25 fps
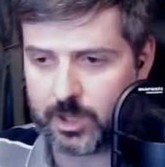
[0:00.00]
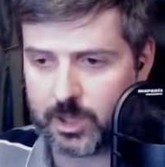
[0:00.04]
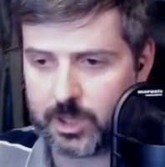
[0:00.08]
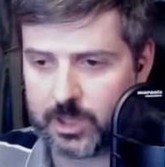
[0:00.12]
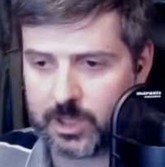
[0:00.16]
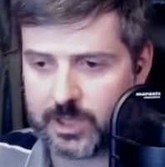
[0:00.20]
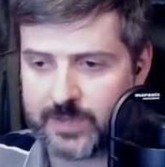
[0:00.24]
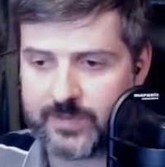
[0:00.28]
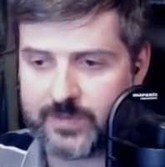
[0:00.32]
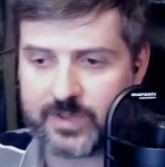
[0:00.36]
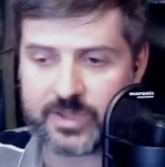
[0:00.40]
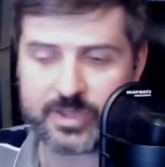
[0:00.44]

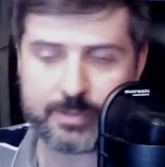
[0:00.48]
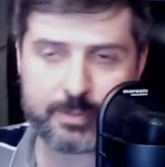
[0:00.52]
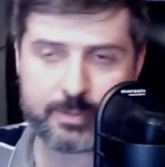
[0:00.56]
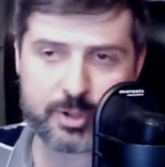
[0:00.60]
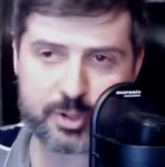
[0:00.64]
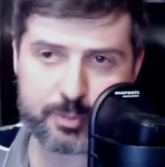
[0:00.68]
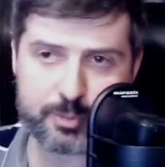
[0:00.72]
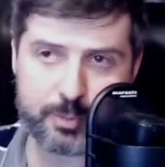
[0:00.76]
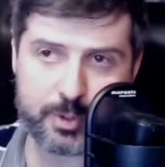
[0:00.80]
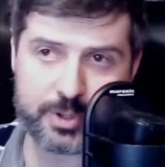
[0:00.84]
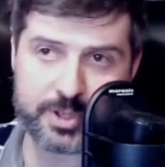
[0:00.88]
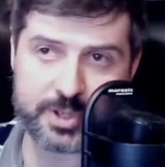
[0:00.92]
Leaving the
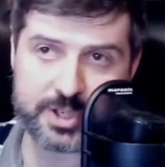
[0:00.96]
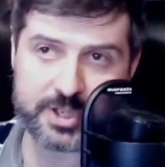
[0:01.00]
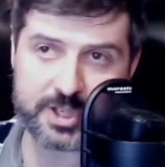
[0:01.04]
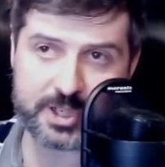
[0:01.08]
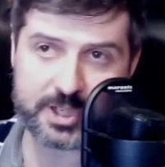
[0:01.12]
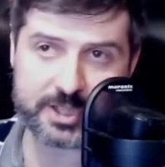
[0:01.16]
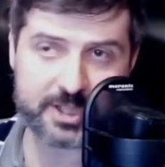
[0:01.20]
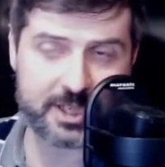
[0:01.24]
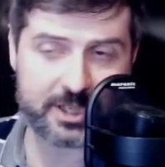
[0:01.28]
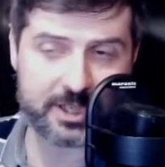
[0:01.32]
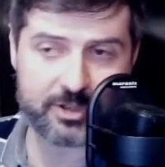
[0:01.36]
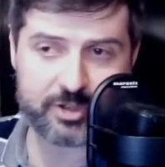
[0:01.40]
bishop on
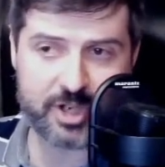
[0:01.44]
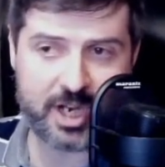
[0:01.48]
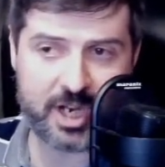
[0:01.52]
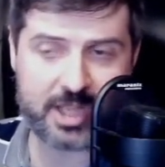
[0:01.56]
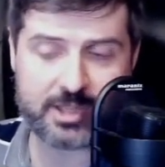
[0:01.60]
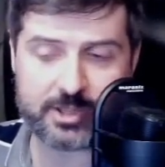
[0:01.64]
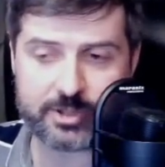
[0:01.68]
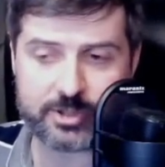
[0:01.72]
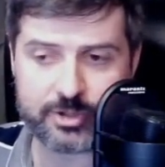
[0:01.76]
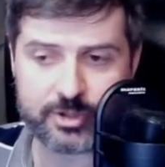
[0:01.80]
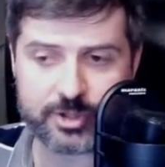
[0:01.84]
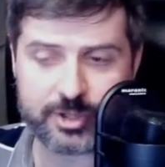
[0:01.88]
e6
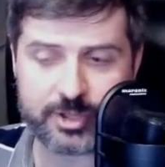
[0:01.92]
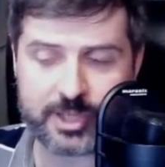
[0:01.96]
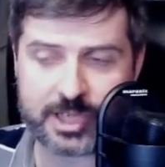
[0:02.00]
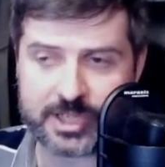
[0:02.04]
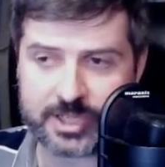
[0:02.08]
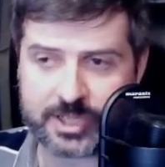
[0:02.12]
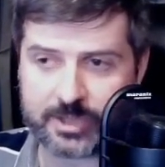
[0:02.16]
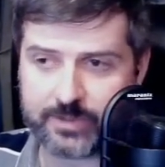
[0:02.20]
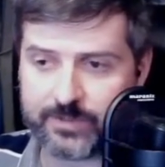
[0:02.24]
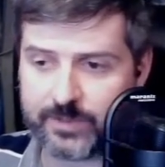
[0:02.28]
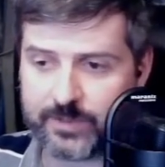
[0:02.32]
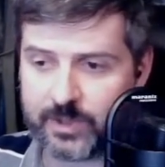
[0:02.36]
unchallenged
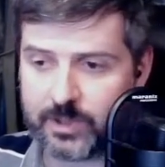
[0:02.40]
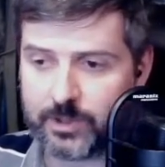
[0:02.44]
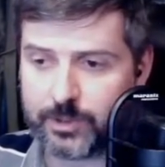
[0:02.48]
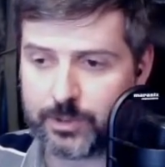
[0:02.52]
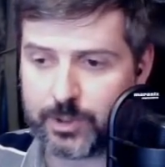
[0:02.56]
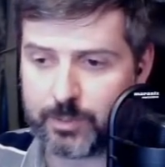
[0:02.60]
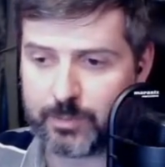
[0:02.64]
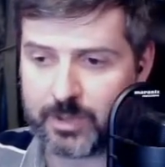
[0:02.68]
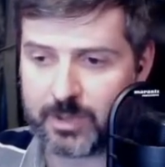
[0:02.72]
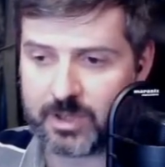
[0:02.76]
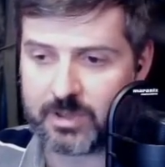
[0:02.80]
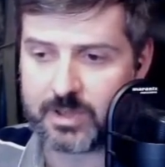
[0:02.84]
doesn't feel
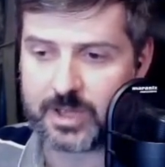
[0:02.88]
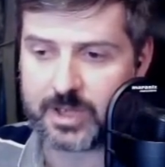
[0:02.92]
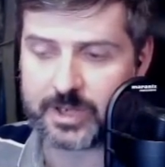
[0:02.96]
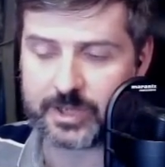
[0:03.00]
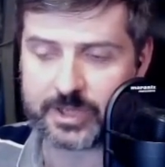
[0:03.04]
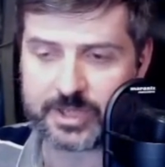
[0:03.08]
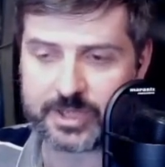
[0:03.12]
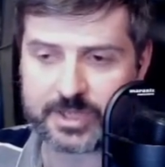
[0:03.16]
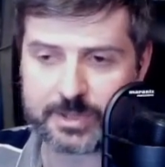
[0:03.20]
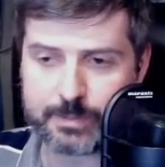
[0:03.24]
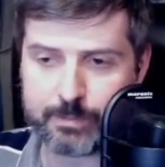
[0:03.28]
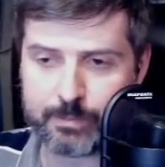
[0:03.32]
to me like
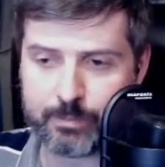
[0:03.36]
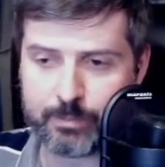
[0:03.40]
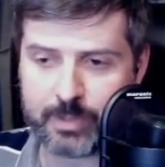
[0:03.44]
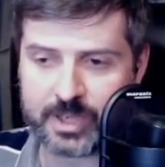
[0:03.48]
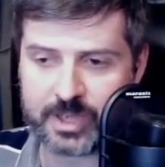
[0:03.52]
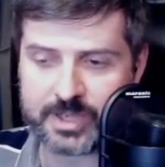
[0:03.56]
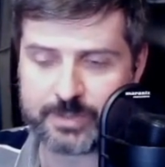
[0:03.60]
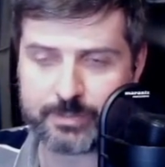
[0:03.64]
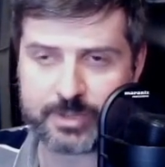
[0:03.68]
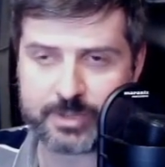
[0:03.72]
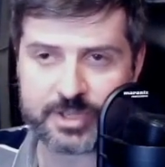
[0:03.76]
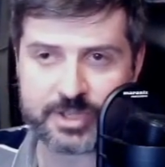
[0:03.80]
it's
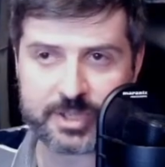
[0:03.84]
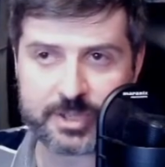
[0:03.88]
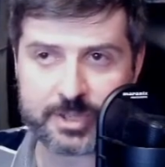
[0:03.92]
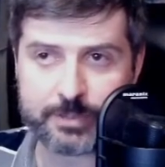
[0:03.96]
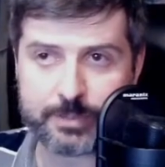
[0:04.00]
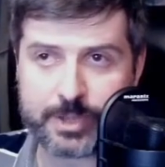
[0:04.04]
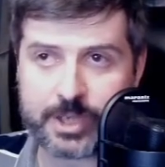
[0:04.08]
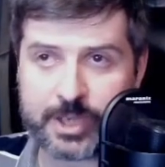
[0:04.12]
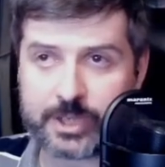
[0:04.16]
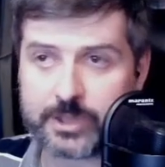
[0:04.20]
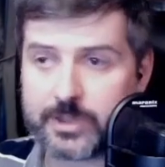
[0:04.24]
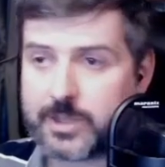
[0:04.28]
best business
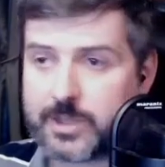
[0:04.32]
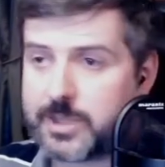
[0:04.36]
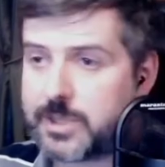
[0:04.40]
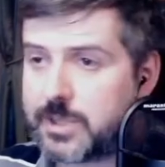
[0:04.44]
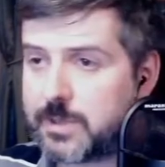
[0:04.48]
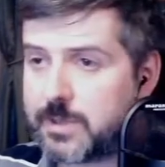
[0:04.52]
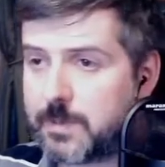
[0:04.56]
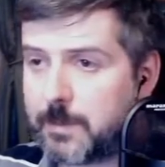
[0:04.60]
practice.